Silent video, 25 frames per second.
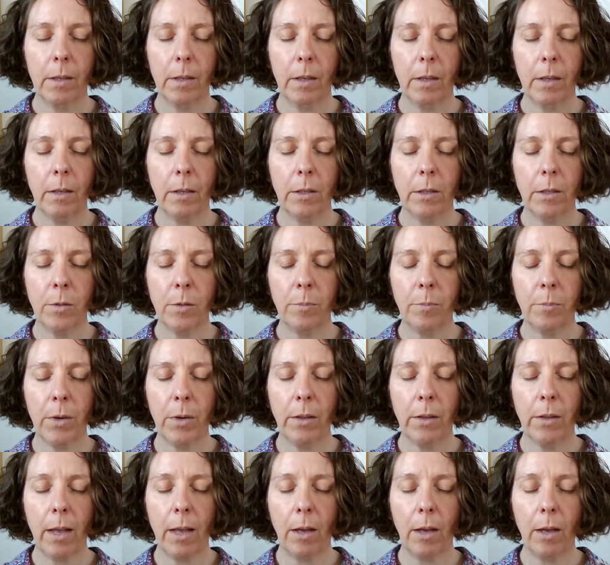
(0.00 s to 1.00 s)
And each
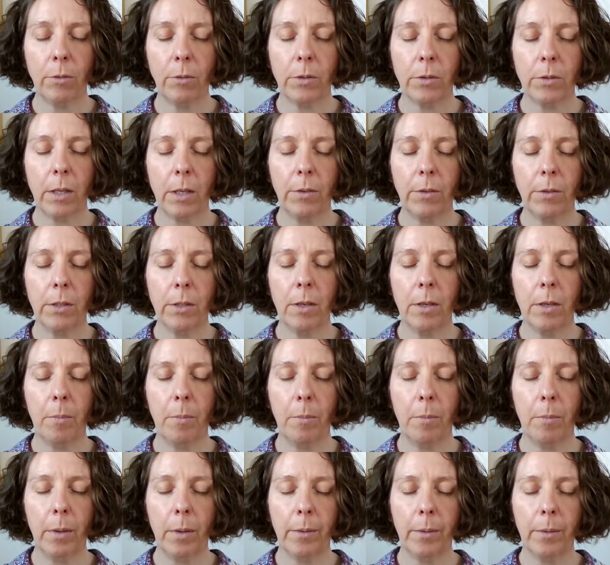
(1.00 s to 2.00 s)
breath out, give it a
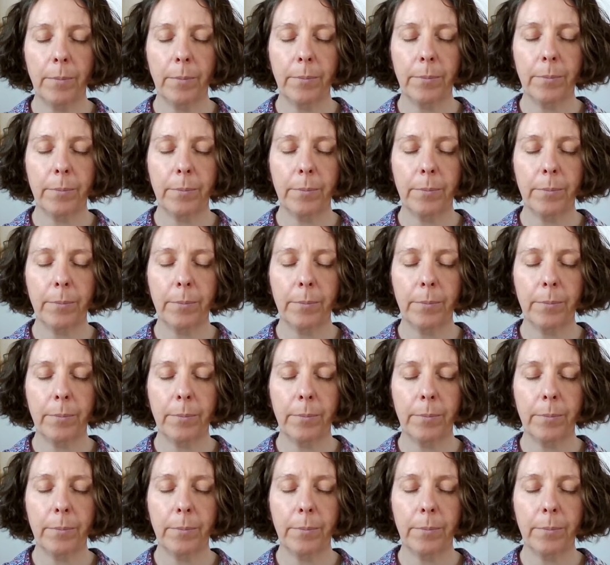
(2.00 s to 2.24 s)
number.